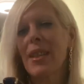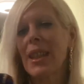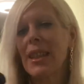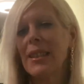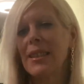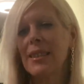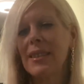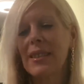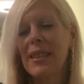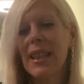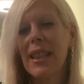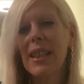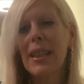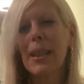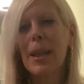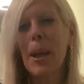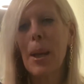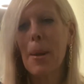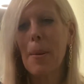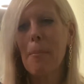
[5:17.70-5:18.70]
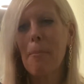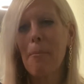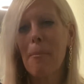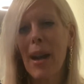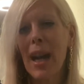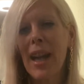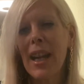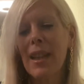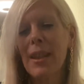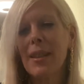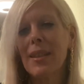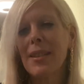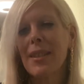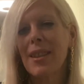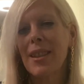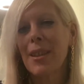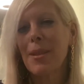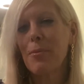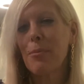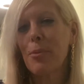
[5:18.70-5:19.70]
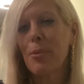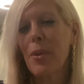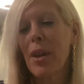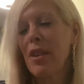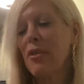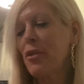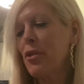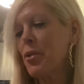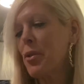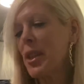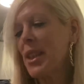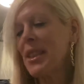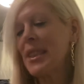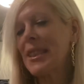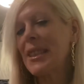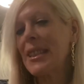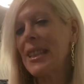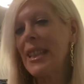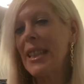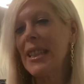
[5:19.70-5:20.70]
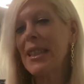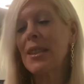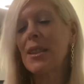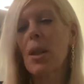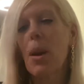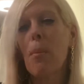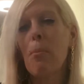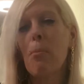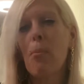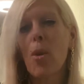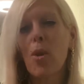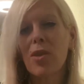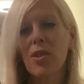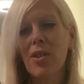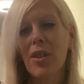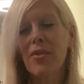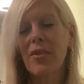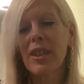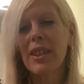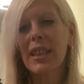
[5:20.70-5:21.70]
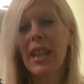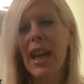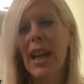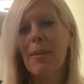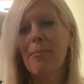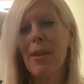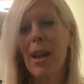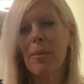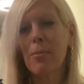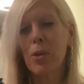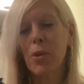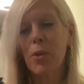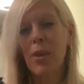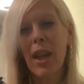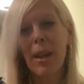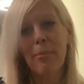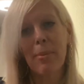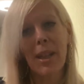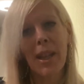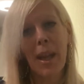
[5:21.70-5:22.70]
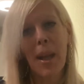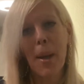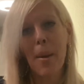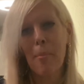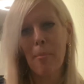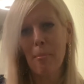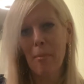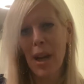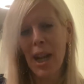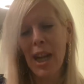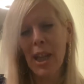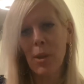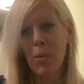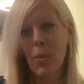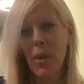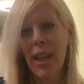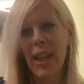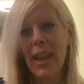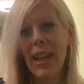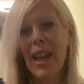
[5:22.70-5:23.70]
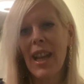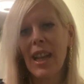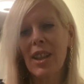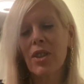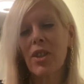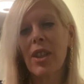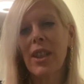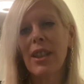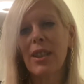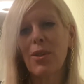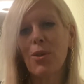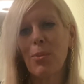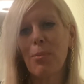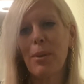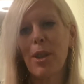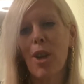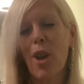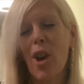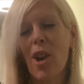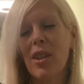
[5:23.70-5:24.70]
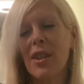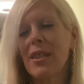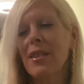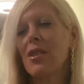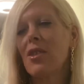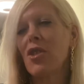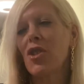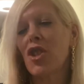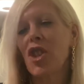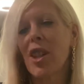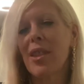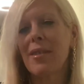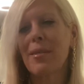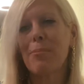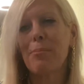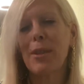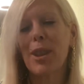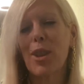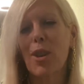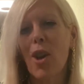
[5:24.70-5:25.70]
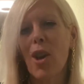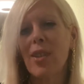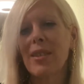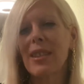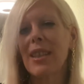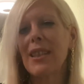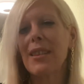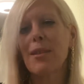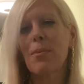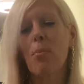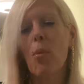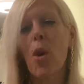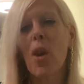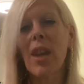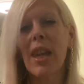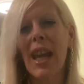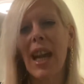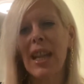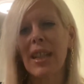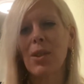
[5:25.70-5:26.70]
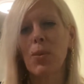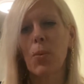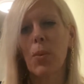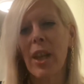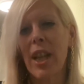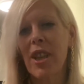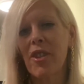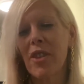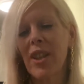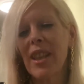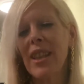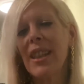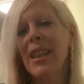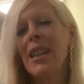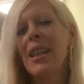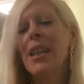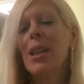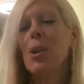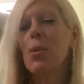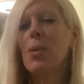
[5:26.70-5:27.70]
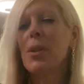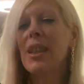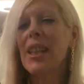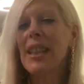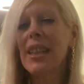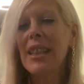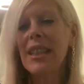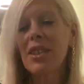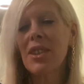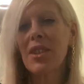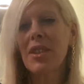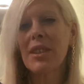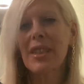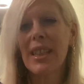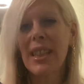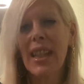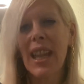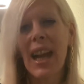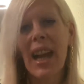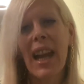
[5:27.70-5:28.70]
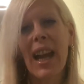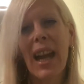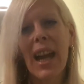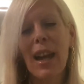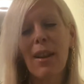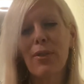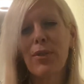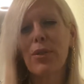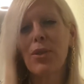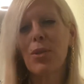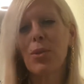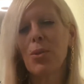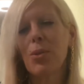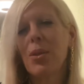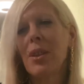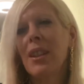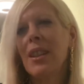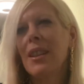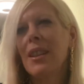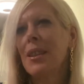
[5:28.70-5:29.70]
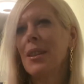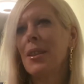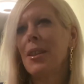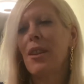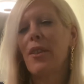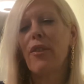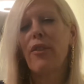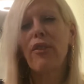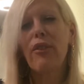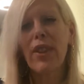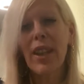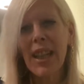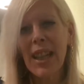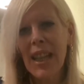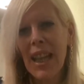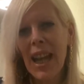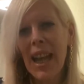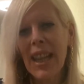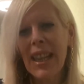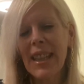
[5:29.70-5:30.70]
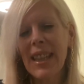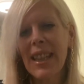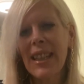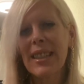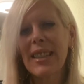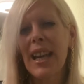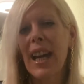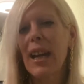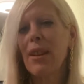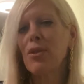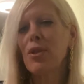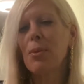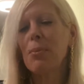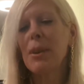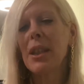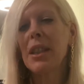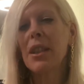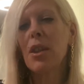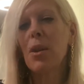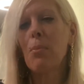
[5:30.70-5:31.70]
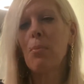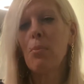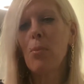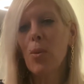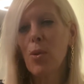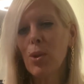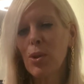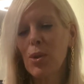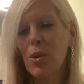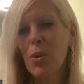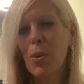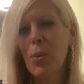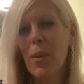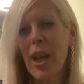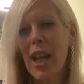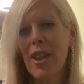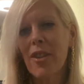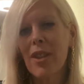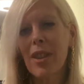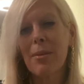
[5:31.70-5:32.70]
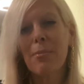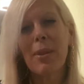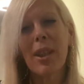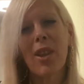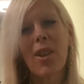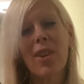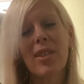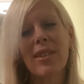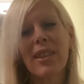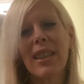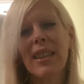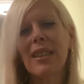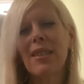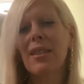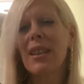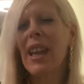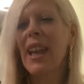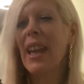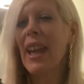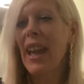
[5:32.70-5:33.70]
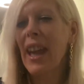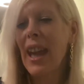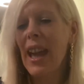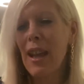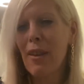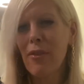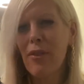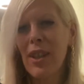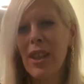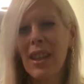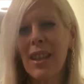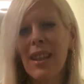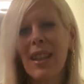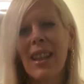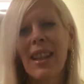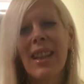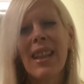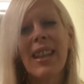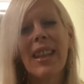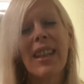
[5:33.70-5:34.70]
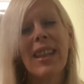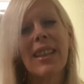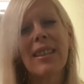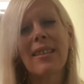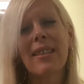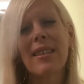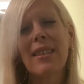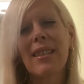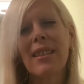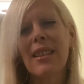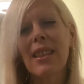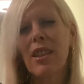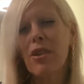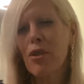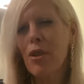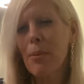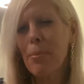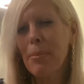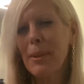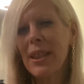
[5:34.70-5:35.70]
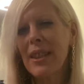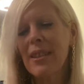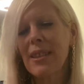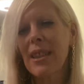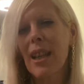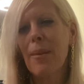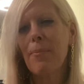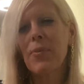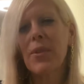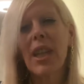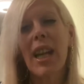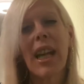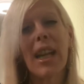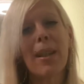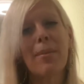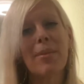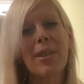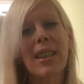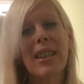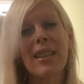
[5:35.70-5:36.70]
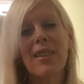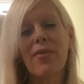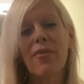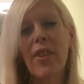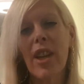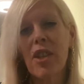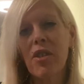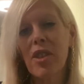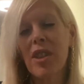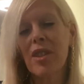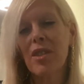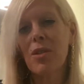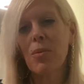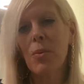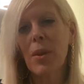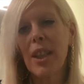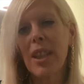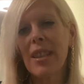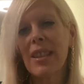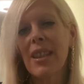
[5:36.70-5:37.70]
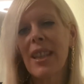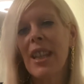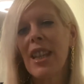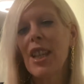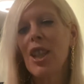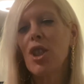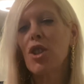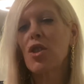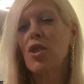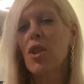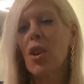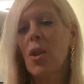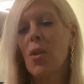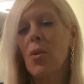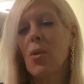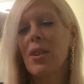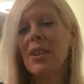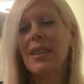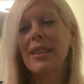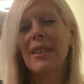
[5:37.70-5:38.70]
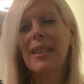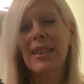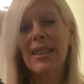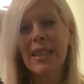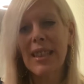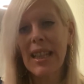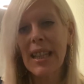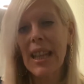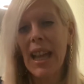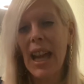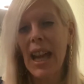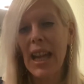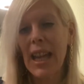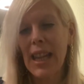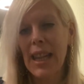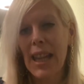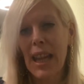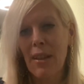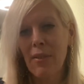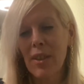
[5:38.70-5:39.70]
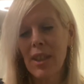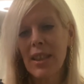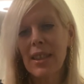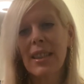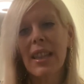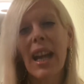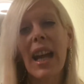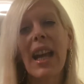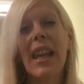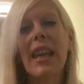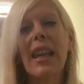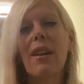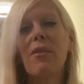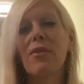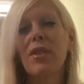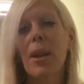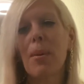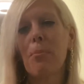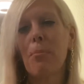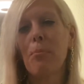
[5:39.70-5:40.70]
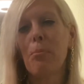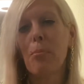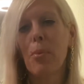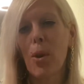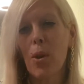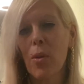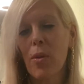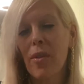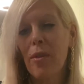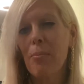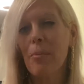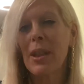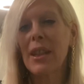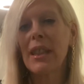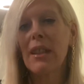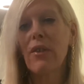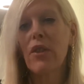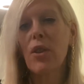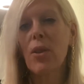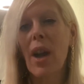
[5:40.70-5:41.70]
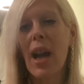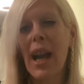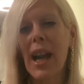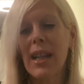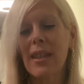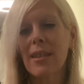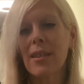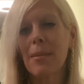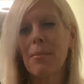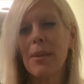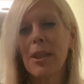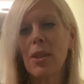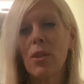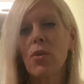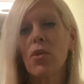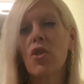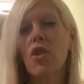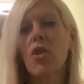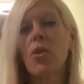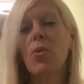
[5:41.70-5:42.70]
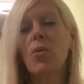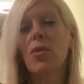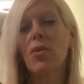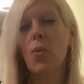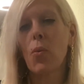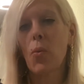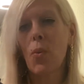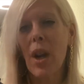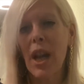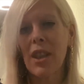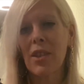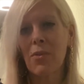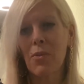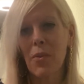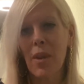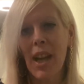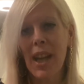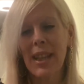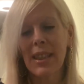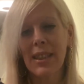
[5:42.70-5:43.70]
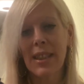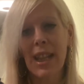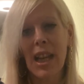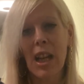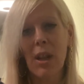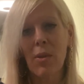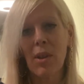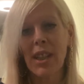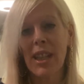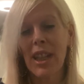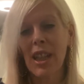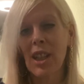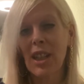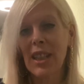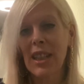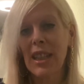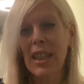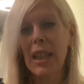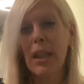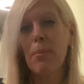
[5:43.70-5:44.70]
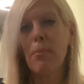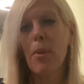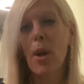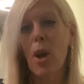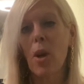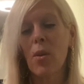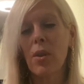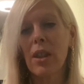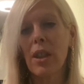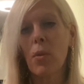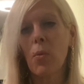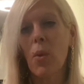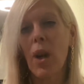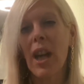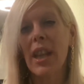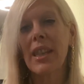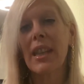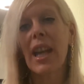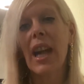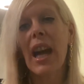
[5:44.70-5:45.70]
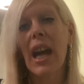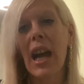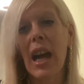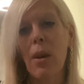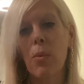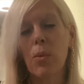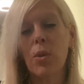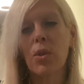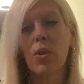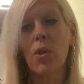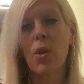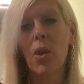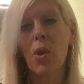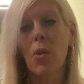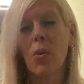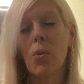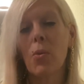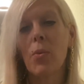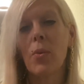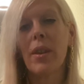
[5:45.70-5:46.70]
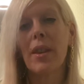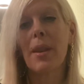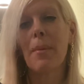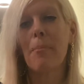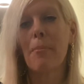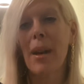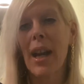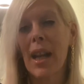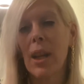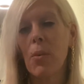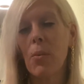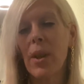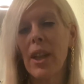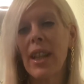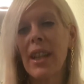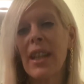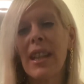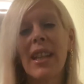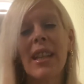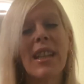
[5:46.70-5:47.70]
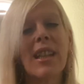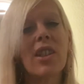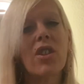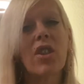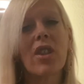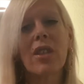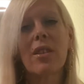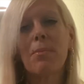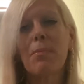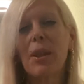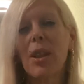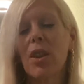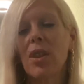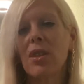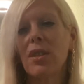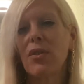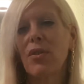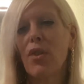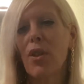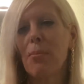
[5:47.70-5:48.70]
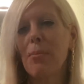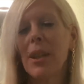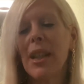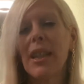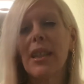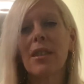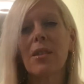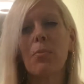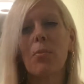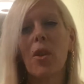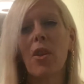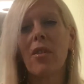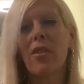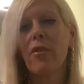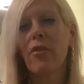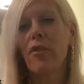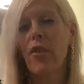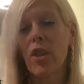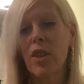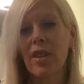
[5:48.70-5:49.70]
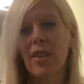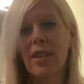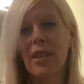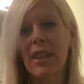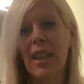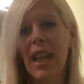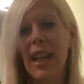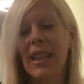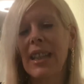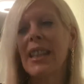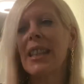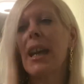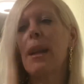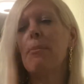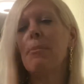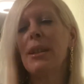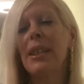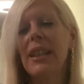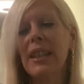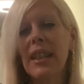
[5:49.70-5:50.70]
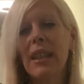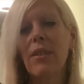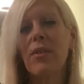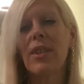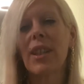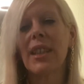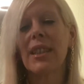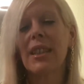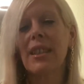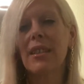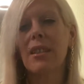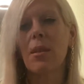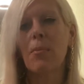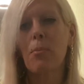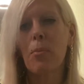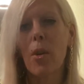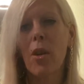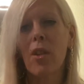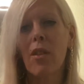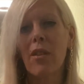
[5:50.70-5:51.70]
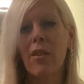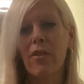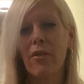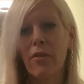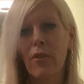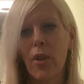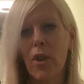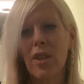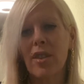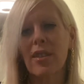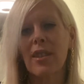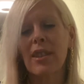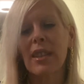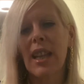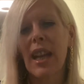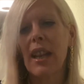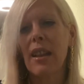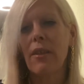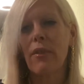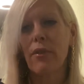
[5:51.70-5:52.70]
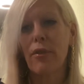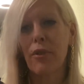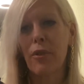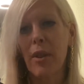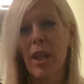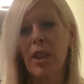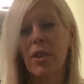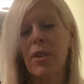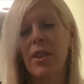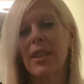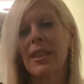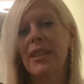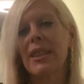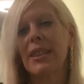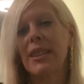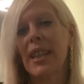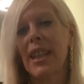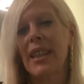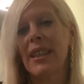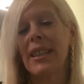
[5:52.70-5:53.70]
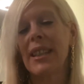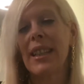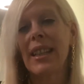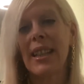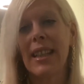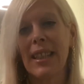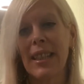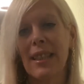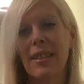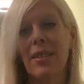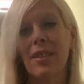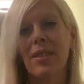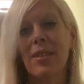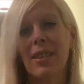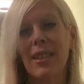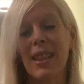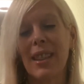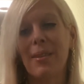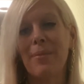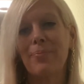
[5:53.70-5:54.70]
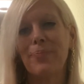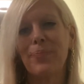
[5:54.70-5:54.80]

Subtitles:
Still, my preference is most of the time I'm grabbing my way, actually, to be honest, just because it's more light wearing. With the Linter D, I have to feel like it, I have to be in the mood to wear it, because it's heavy, it's syrupy sometimes, it's very sweet. So still, I love it. I love them both. But if you ask me to choose one right now and I can keep only one, I would go with the My Way, just because for me, it's more versatile. And I believe that it's a more versatile fragrance than Linter D.